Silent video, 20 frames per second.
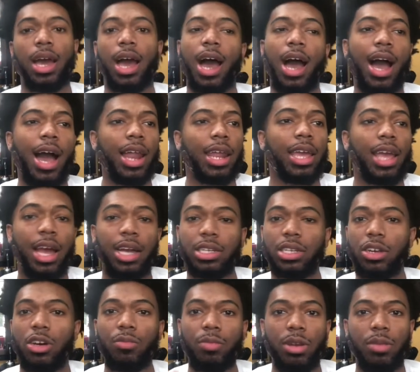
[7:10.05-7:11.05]
I done got
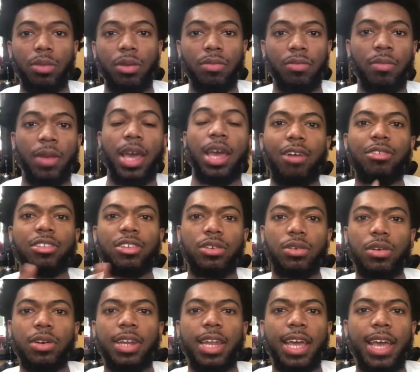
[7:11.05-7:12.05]
so many people from that. I was
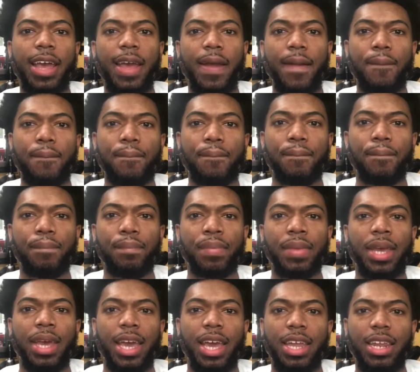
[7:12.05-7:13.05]
doing that,
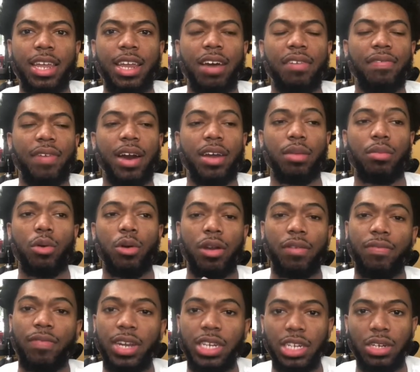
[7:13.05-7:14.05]
and then I found a more
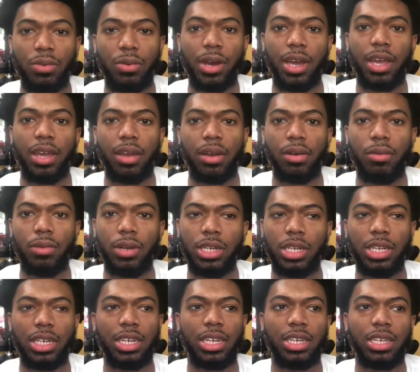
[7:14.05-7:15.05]
efficient way, which
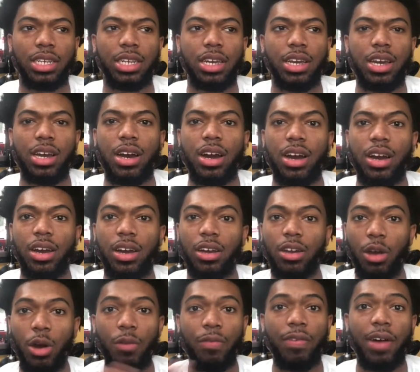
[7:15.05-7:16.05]
is
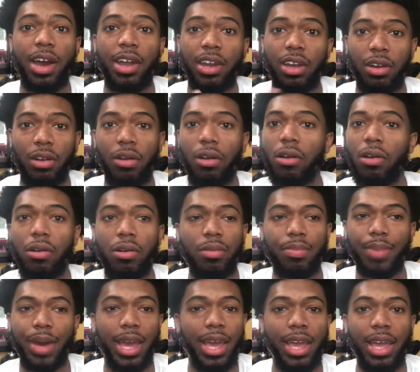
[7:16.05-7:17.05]
go find a girl
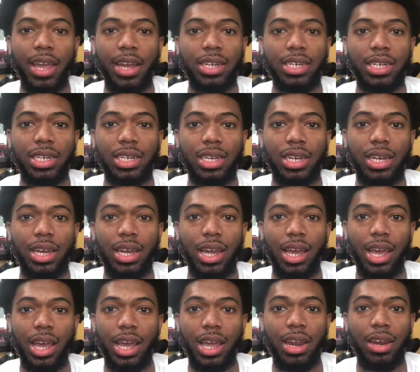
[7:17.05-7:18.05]
page
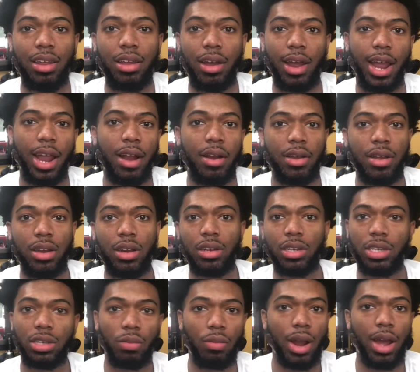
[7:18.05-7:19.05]
in your area or
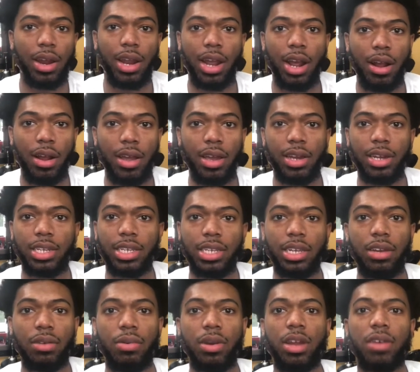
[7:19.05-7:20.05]
surrounding area in the city
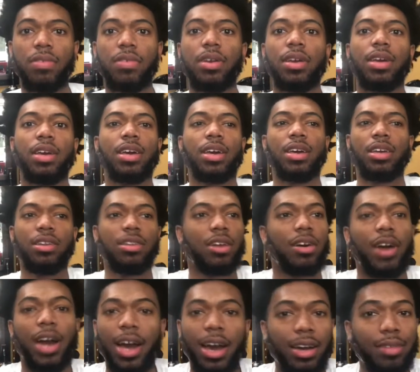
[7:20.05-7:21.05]
or whatever. You know
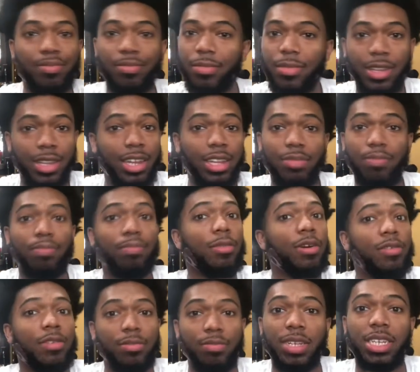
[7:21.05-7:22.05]
how
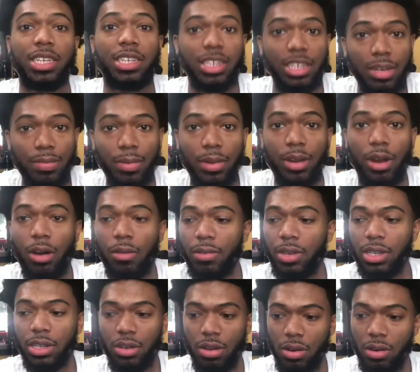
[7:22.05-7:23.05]
motherfuckers be simping over these
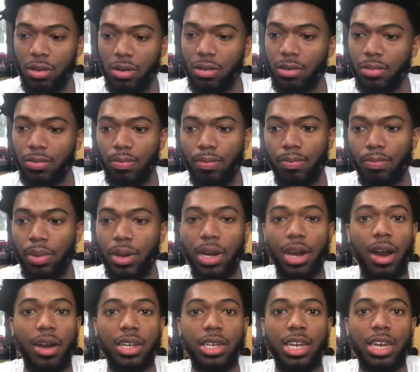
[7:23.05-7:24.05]
girls, putting all
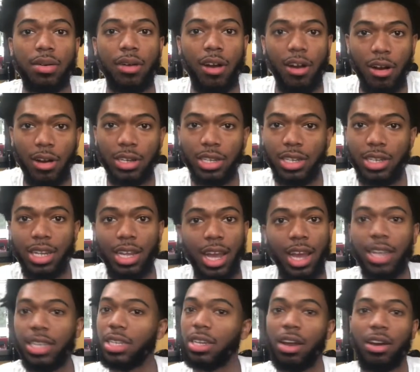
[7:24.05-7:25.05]
these damn hearts and
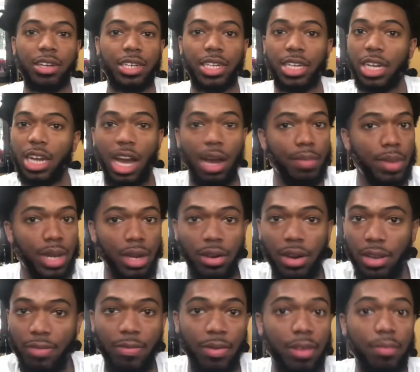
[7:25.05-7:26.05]
likes and all that shit, commenting on their
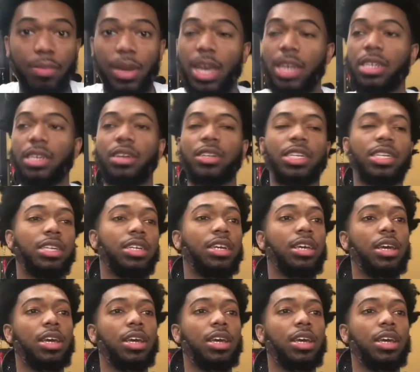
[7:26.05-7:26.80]
Facebook page and all that shit.